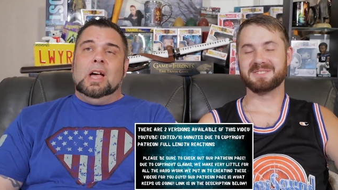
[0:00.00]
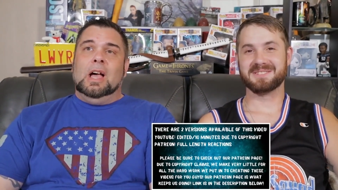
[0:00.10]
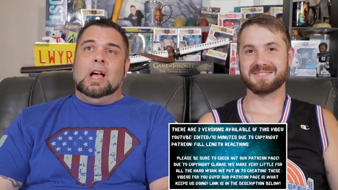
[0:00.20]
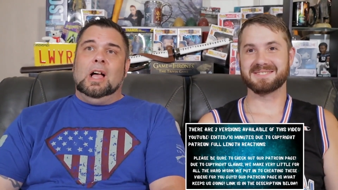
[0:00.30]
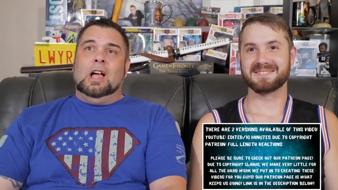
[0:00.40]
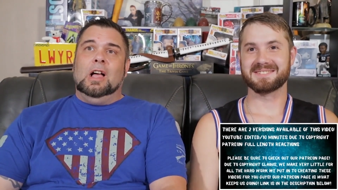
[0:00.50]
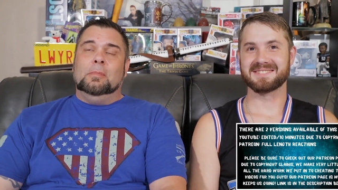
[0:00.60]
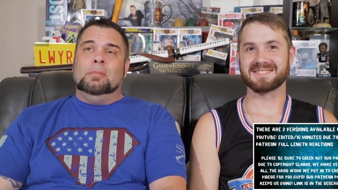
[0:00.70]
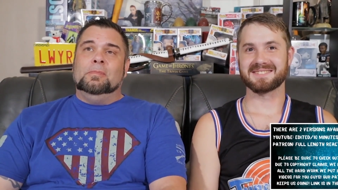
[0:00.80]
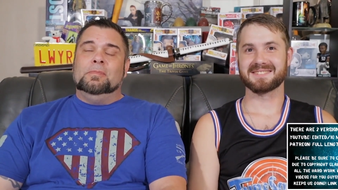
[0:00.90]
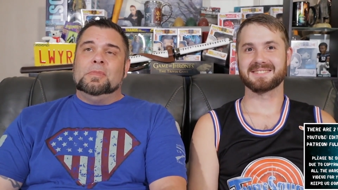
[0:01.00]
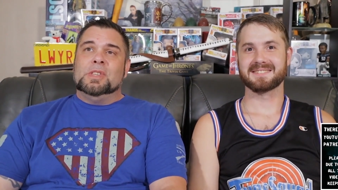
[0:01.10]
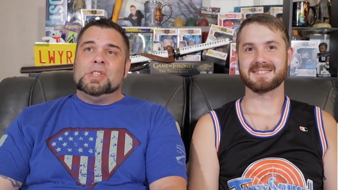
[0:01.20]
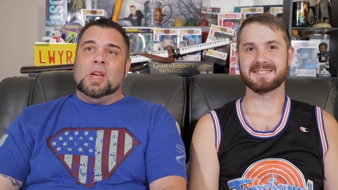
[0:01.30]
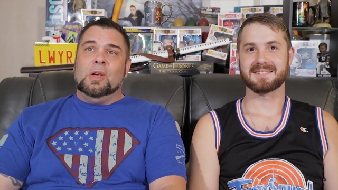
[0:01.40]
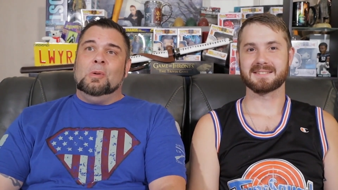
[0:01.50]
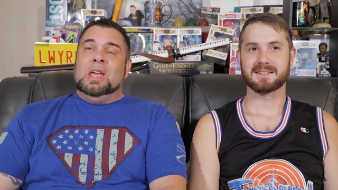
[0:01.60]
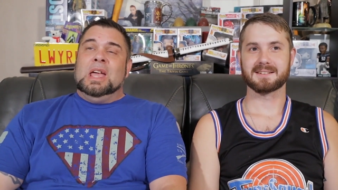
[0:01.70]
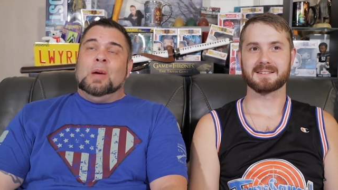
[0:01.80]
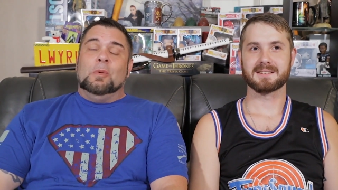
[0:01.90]
Speaker 1: Um, so...
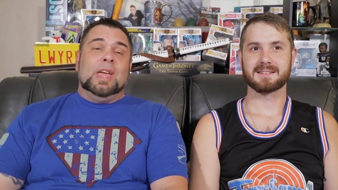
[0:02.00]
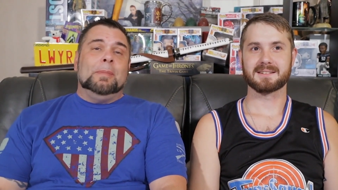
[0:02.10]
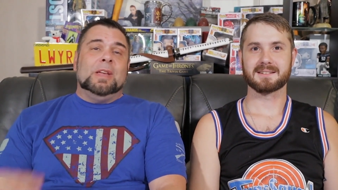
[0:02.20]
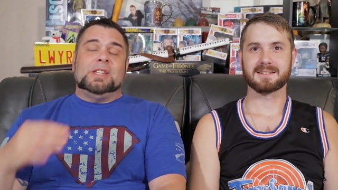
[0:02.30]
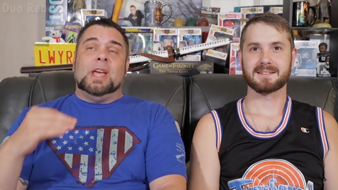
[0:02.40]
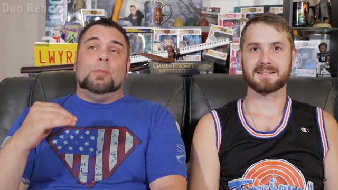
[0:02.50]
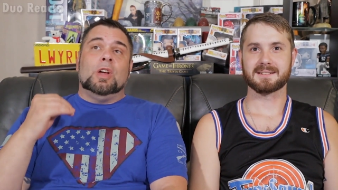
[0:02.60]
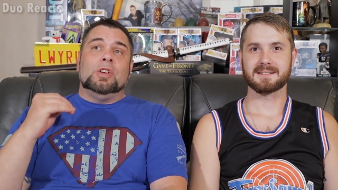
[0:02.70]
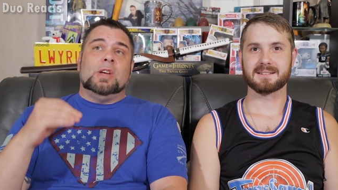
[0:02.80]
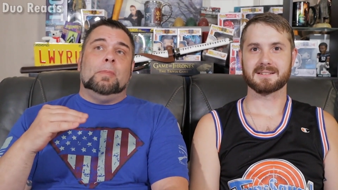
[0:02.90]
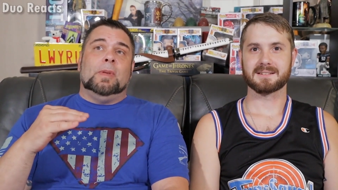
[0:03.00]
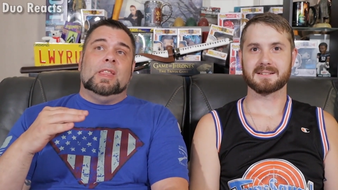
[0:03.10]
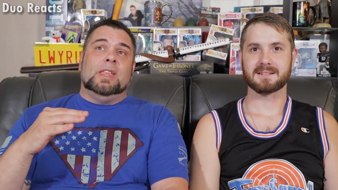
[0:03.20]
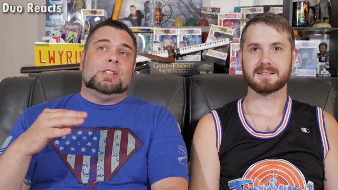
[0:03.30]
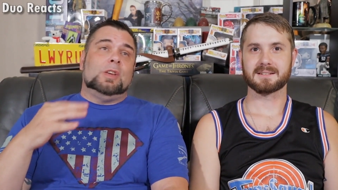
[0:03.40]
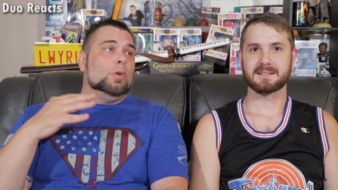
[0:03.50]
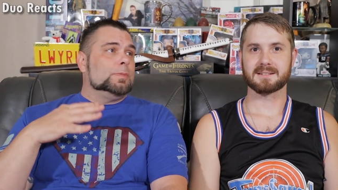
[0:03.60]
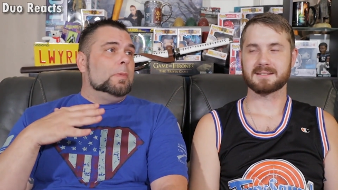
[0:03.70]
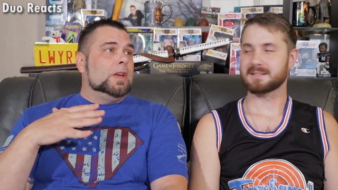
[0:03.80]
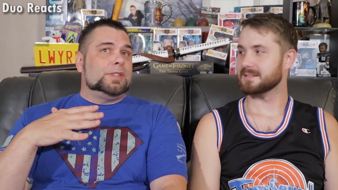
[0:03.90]
With that being said, we're going to jump into this.
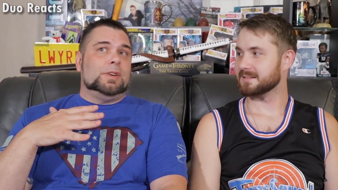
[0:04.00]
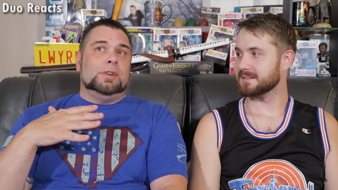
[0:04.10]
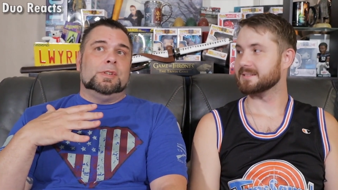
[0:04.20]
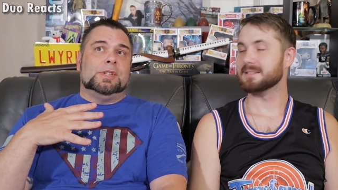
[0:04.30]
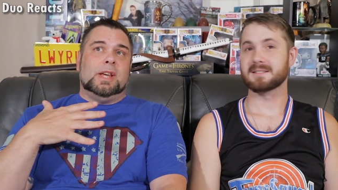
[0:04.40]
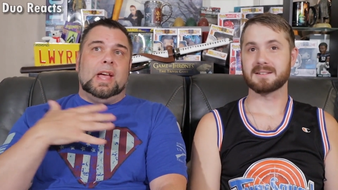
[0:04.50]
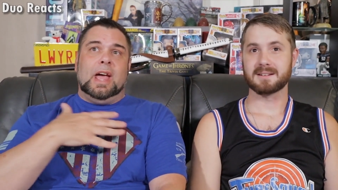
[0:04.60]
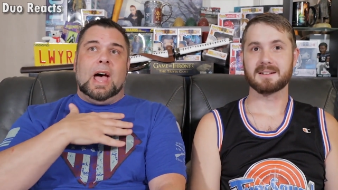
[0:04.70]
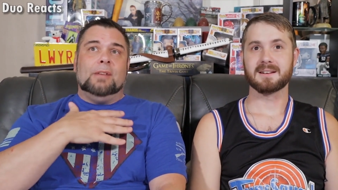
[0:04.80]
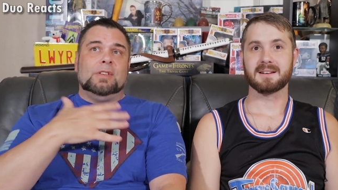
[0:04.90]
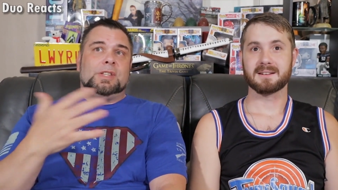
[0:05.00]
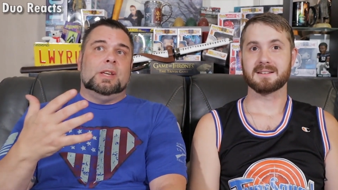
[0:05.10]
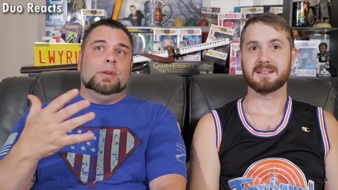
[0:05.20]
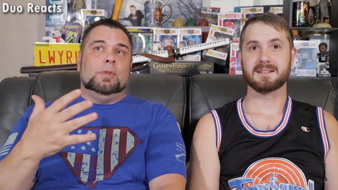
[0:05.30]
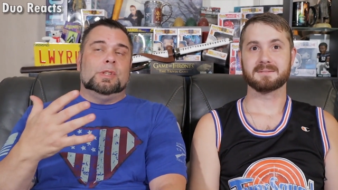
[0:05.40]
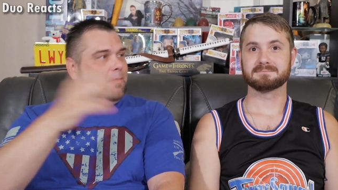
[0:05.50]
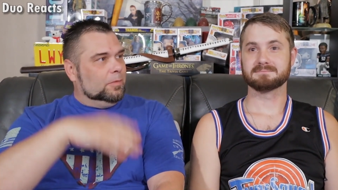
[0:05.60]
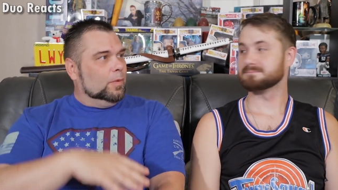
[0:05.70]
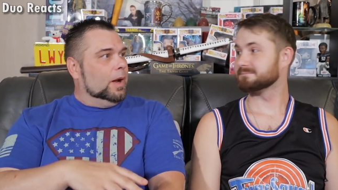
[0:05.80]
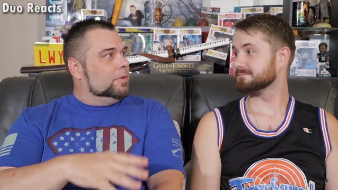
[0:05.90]
Ghostbusters, uh, obviously, was
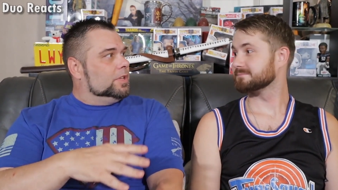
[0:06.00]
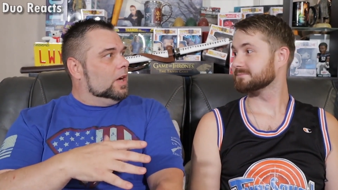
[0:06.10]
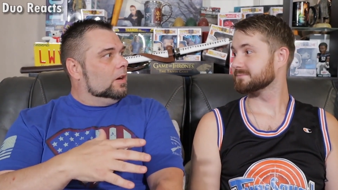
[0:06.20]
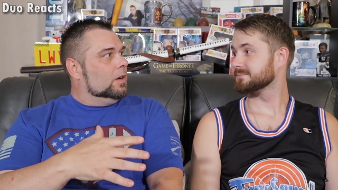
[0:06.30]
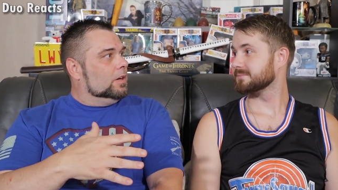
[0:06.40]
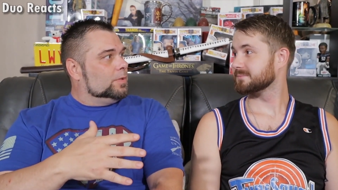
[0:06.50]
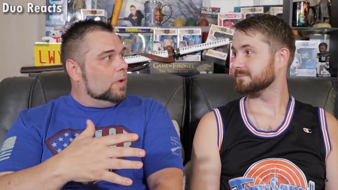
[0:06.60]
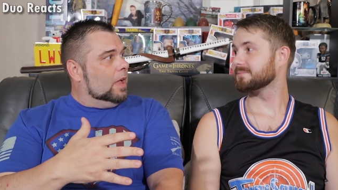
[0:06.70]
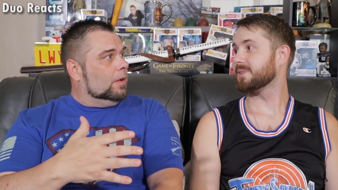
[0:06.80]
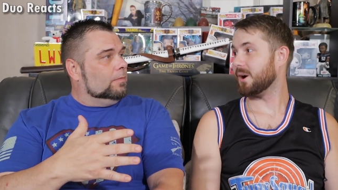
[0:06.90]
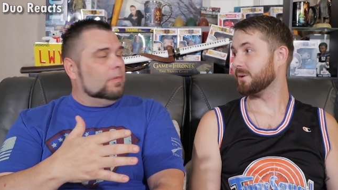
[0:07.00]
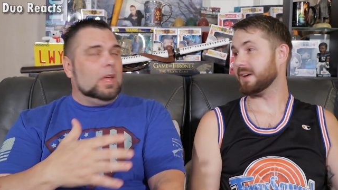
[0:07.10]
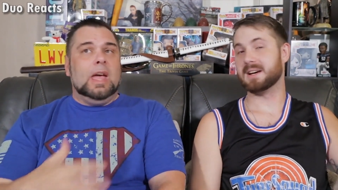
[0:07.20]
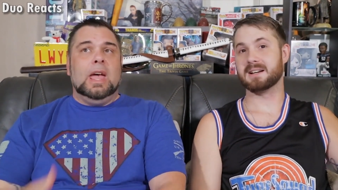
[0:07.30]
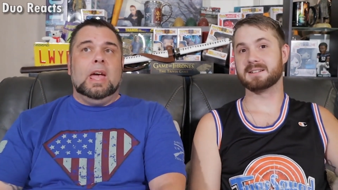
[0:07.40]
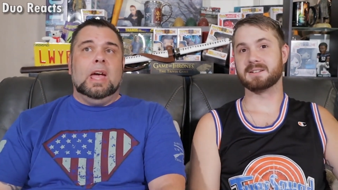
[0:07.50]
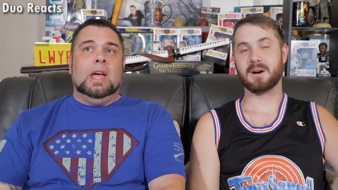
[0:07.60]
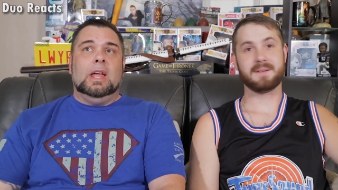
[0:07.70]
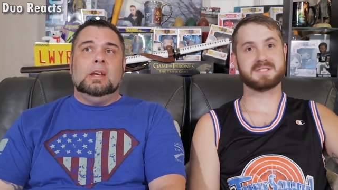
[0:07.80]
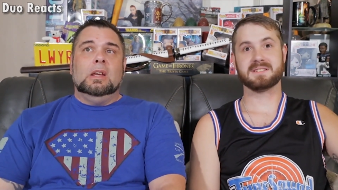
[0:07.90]
when I
Speaker 2: was younger as well. Oh, yeah. And
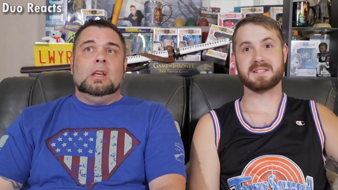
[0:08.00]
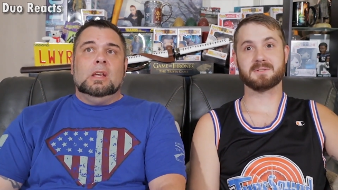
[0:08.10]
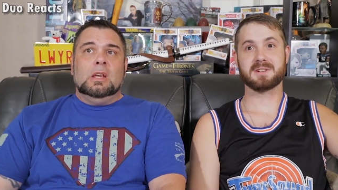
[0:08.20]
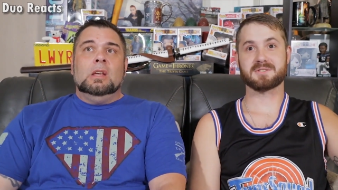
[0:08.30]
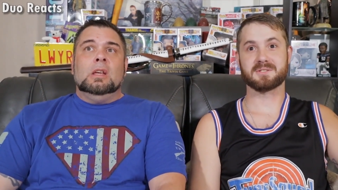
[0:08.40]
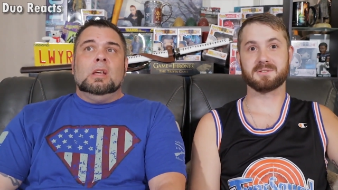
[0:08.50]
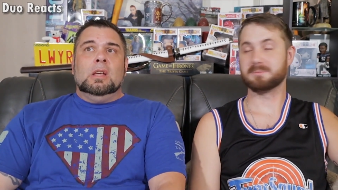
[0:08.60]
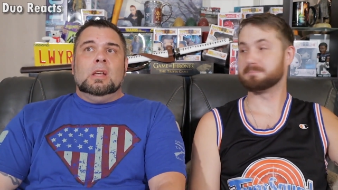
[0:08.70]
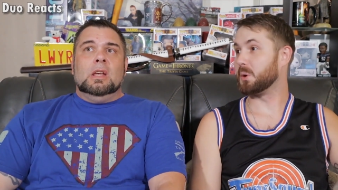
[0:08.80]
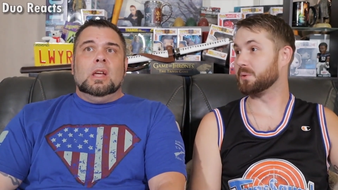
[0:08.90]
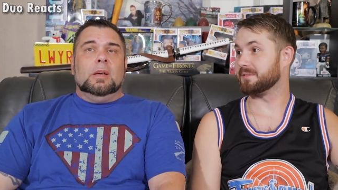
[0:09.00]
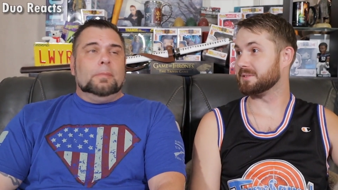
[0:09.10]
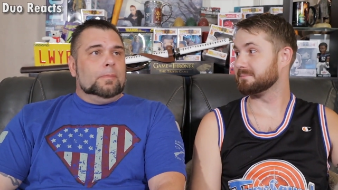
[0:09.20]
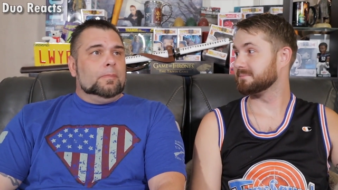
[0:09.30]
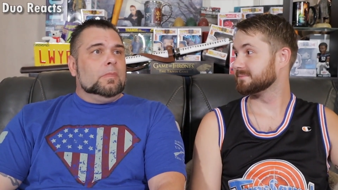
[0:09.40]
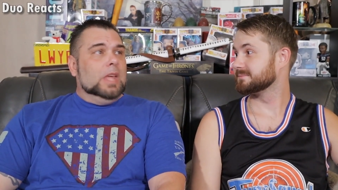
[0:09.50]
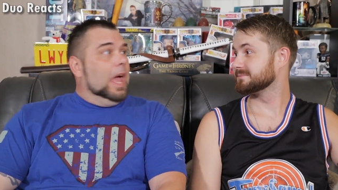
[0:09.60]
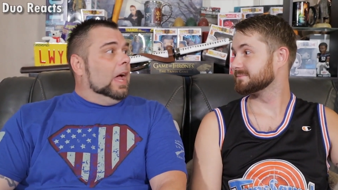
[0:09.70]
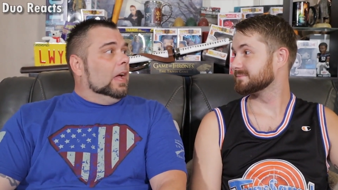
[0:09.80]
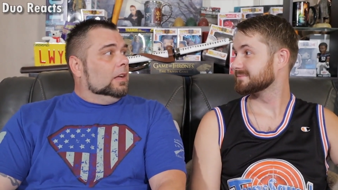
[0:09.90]
well, I've seen the original, both of them.
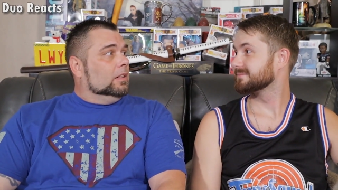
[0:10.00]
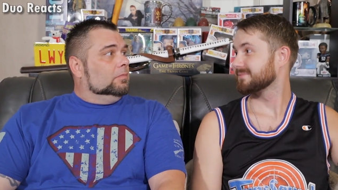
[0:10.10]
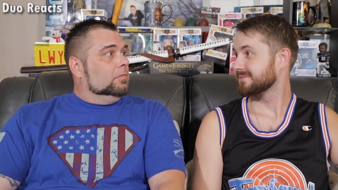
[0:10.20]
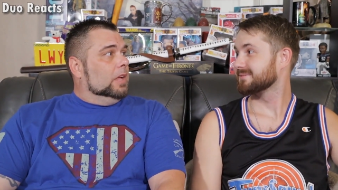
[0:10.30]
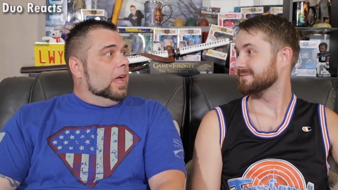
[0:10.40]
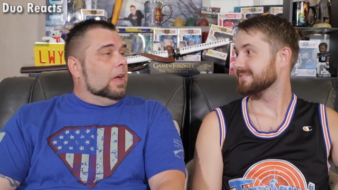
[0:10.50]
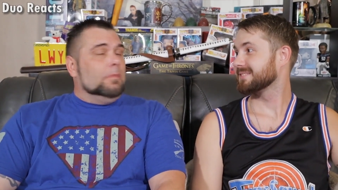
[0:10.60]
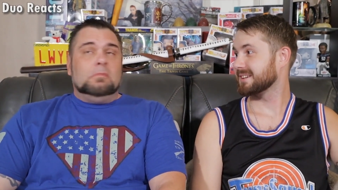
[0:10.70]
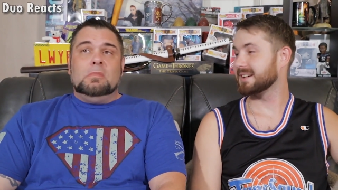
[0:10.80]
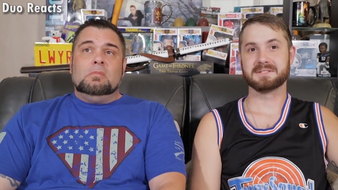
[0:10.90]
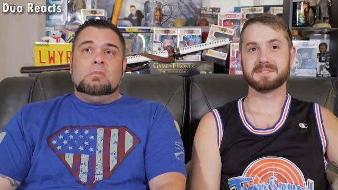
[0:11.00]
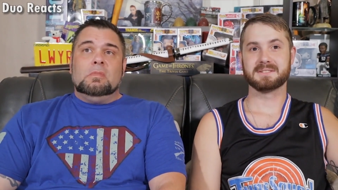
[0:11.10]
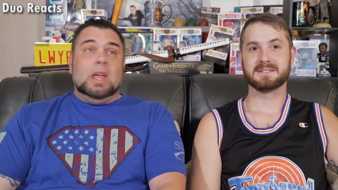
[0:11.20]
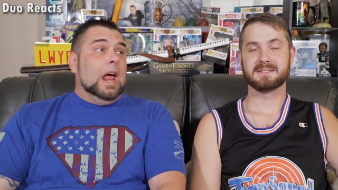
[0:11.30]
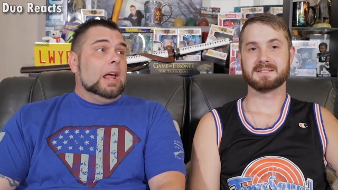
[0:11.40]
Speaker 1: Yeah,
Speaker 2: yeah. yeah.
Speaker 1: And I